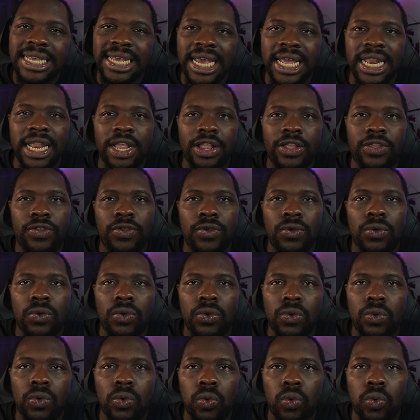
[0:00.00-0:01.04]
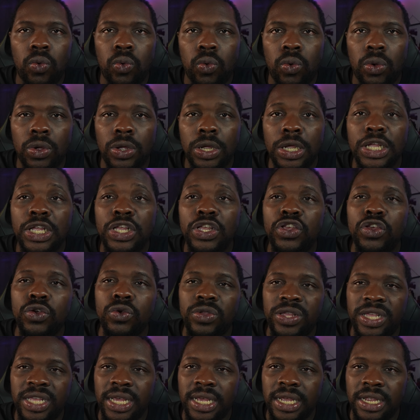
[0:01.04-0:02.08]
into
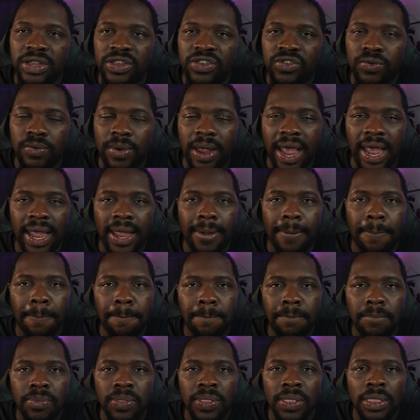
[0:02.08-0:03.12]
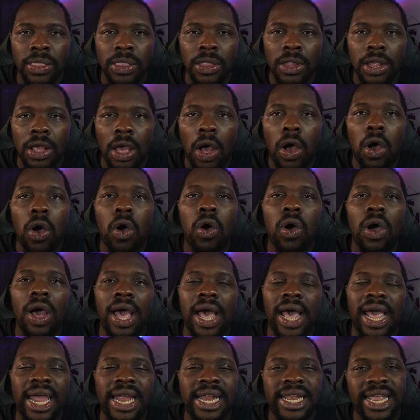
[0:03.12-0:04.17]
usage, right? On
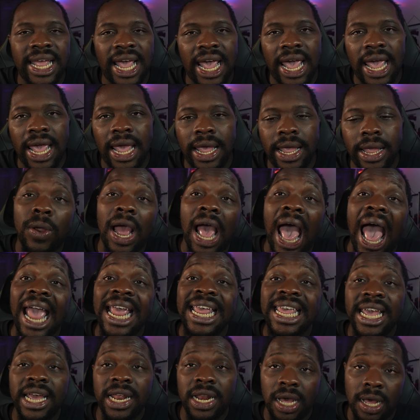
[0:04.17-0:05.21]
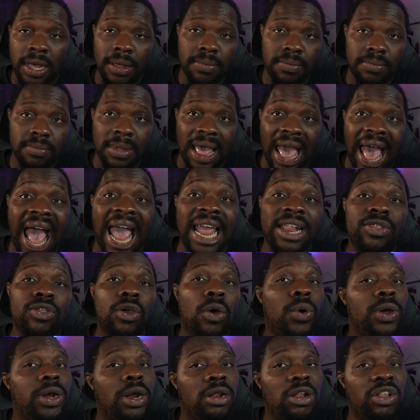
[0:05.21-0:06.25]
a day, I get up, I throw
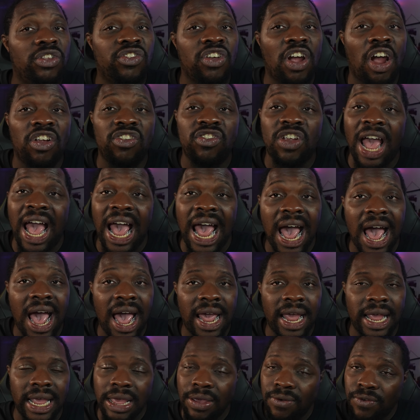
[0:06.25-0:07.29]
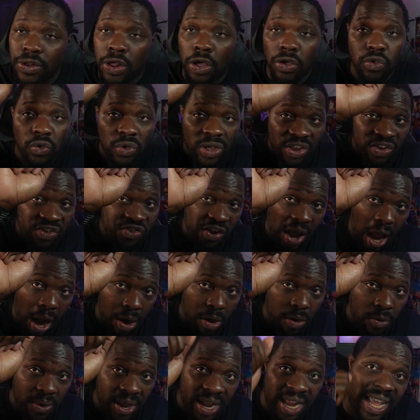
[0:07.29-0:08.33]
it on the charger. Even though you can shower
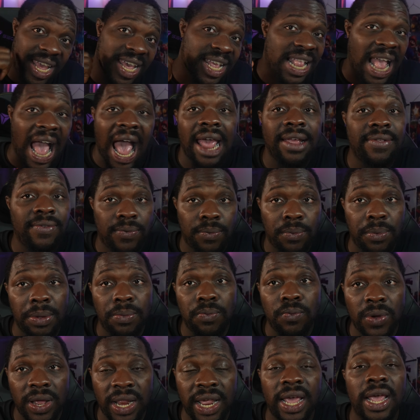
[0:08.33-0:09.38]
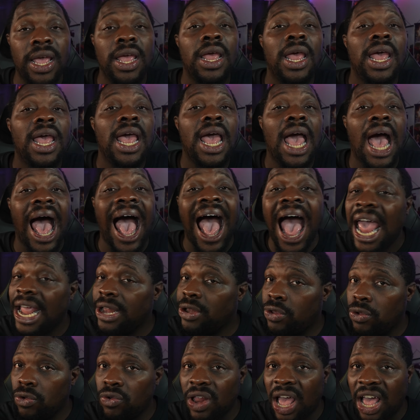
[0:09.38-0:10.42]
with it, because I swim with it, I
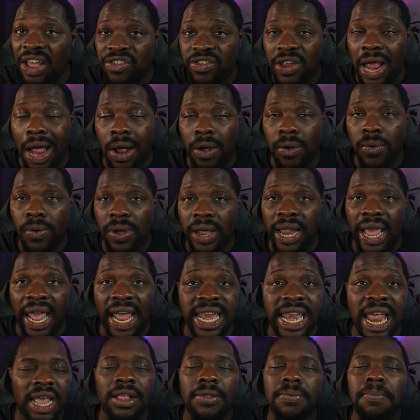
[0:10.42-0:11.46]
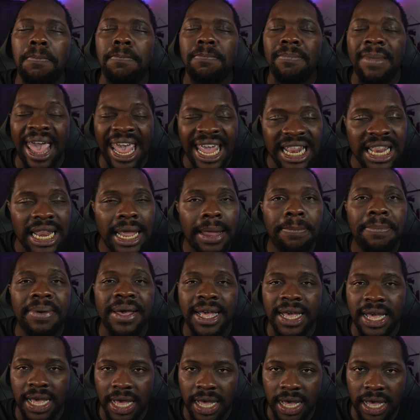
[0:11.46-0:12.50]
do not shower with it. And that's mainly
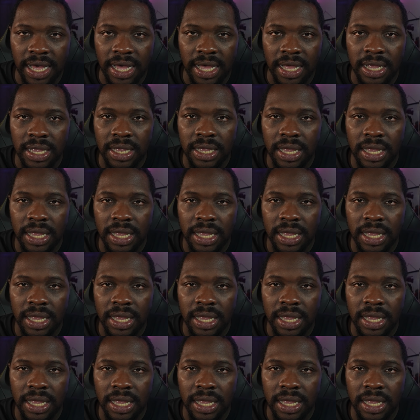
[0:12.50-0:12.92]
because